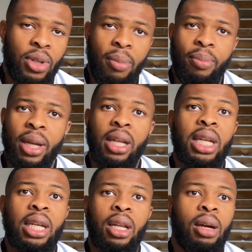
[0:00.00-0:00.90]
they're big
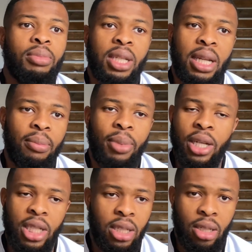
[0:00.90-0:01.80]
league clubs, and their
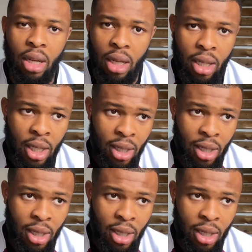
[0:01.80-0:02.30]
budgets are